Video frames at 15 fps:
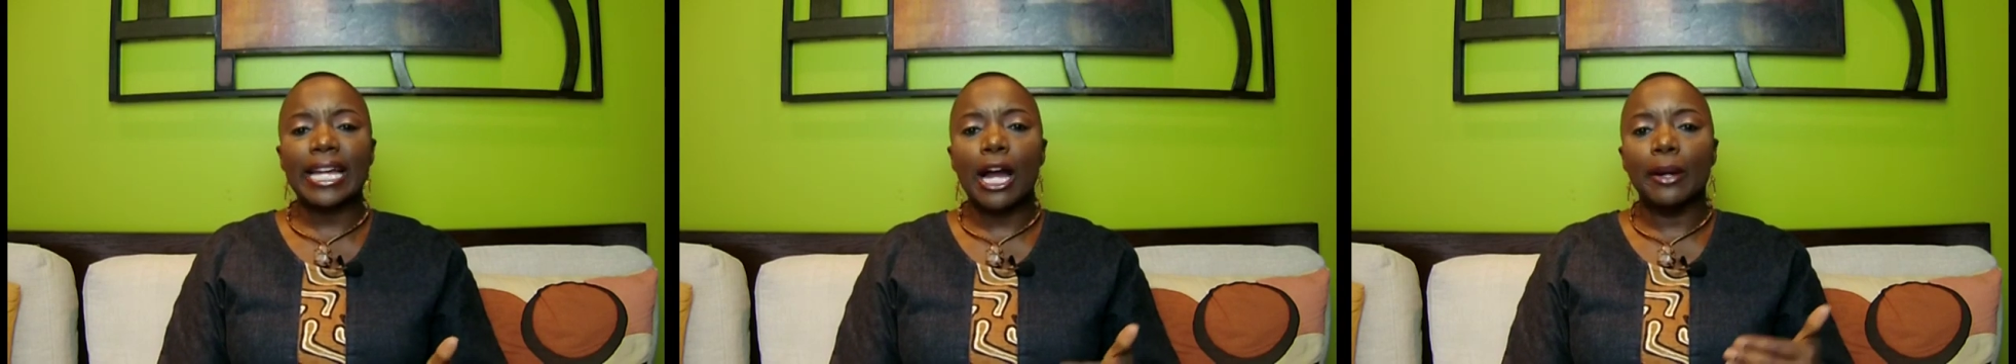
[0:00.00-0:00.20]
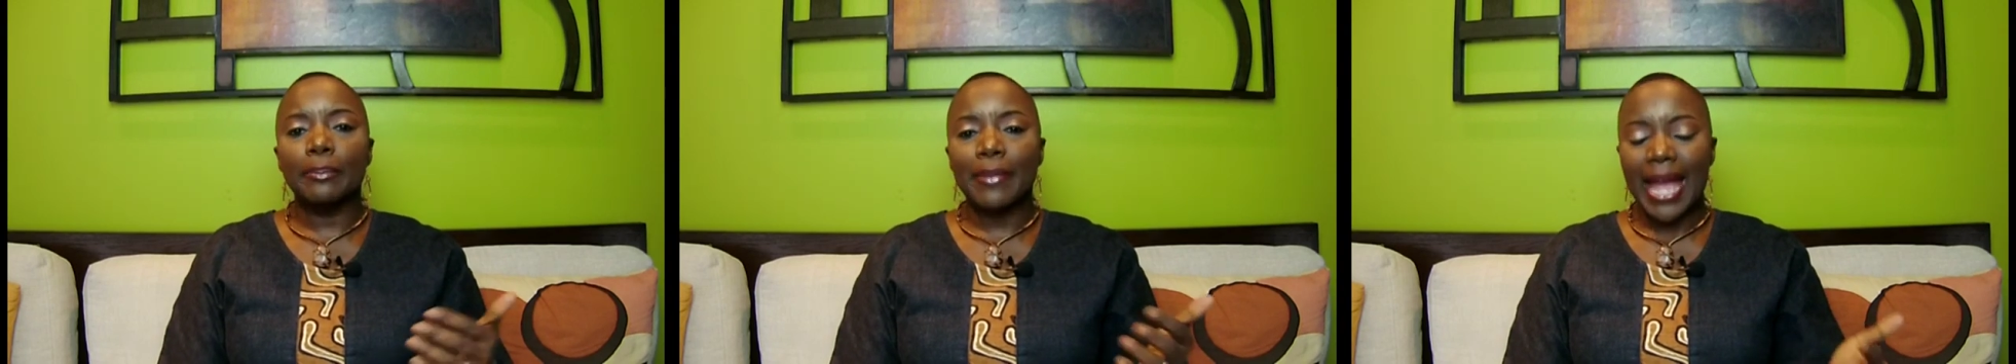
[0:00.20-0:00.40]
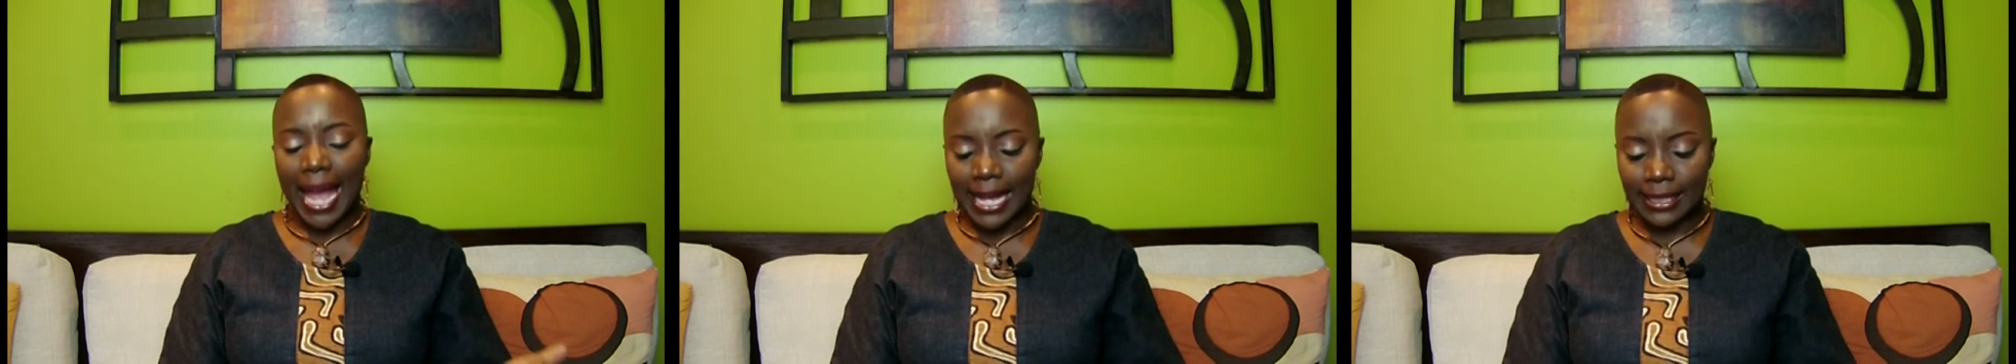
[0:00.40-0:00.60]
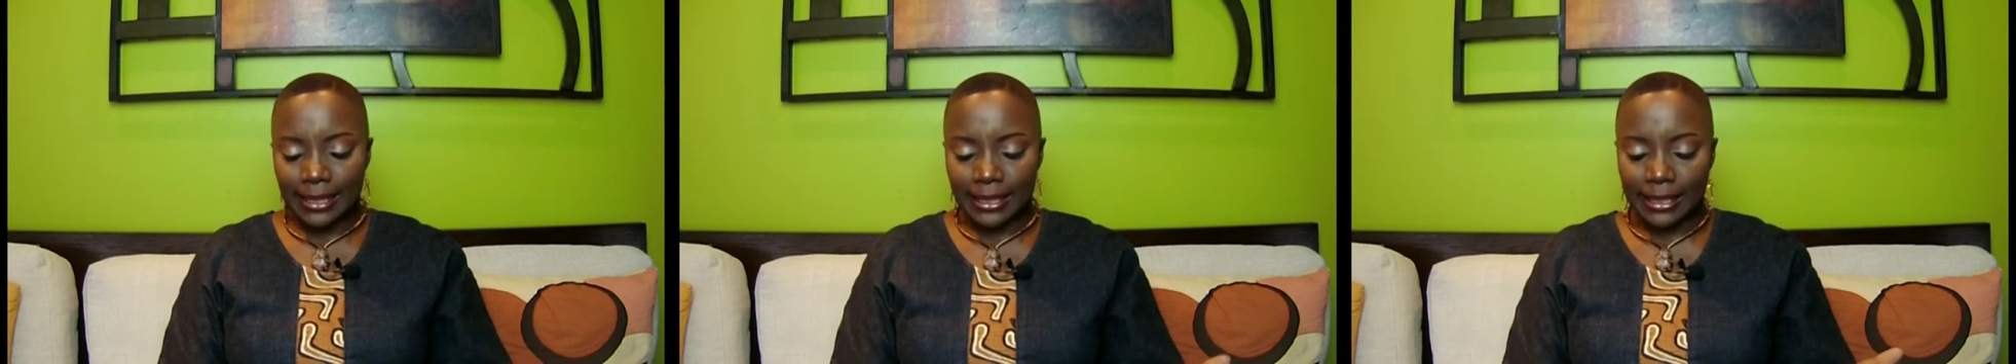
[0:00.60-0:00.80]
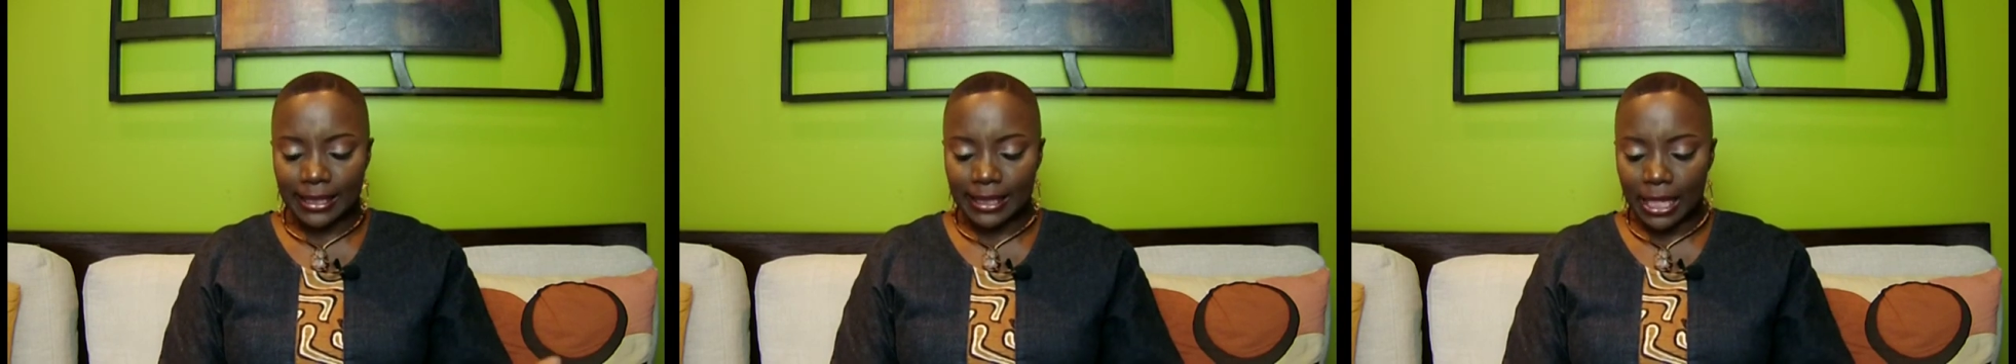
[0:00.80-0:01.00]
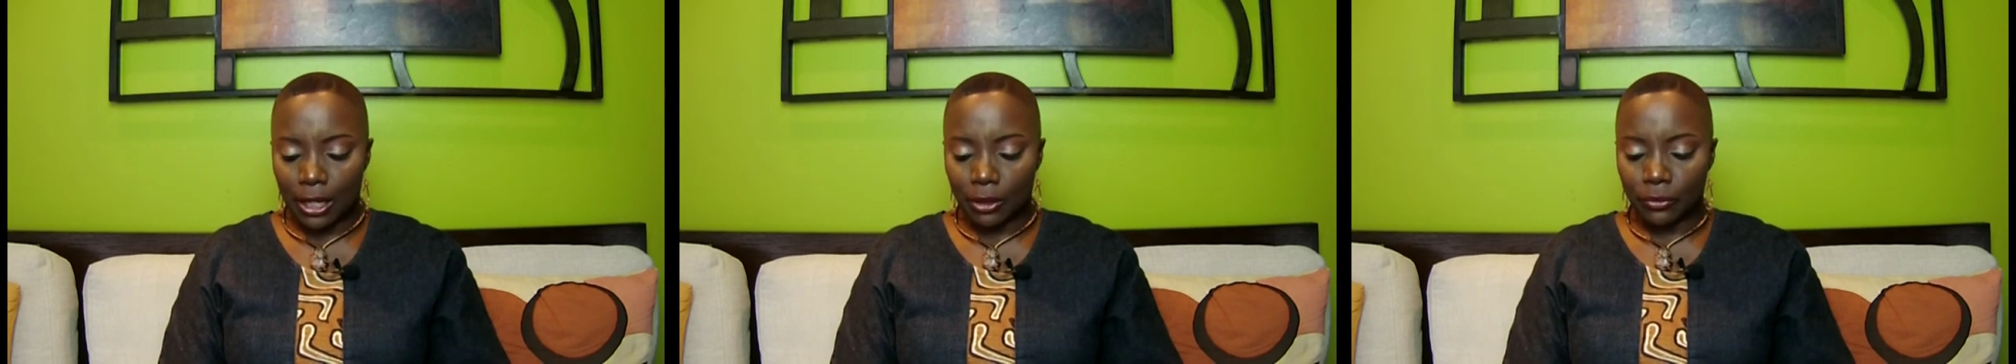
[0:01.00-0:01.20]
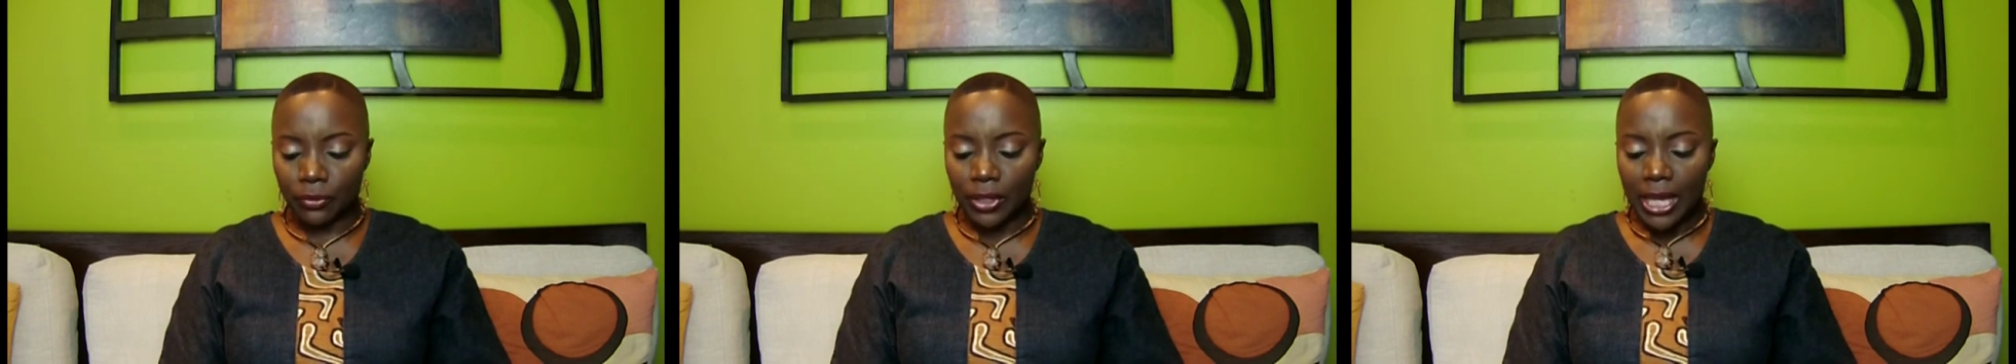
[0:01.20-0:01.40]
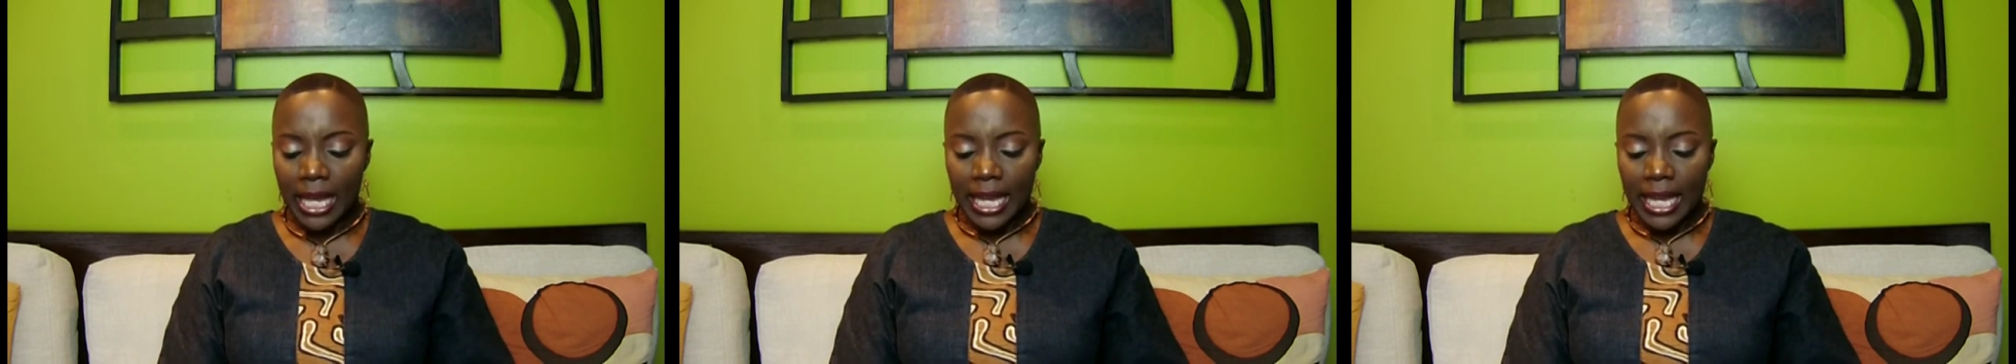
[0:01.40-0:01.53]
our masked self.